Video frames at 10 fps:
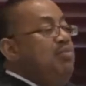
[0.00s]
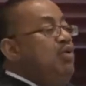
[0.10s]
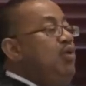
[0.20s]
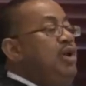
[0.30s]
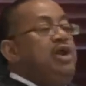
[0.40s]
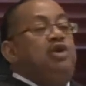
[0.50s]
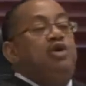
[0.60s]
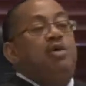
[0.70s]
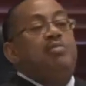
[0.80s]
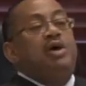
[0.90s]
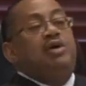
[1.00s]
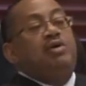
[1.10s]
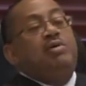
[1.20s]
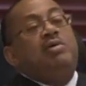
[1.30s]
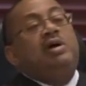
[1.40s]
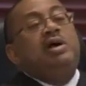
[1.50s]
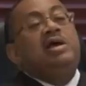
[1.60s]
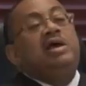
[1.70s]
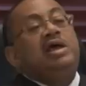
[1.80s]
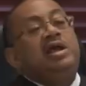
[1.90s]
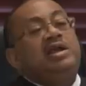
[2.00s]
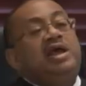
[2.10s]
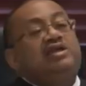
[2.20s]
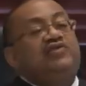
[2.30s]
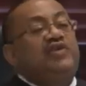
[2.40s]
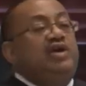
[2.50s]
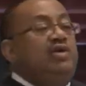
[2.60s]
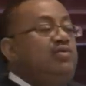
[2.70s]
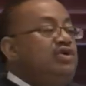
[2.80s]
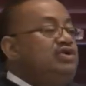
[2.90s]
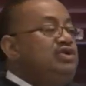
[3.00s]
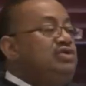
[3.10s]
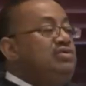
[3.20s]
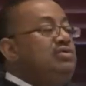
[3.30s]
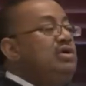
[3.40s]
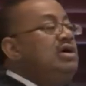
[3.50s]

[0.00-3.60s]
pointing your middle index finger, which you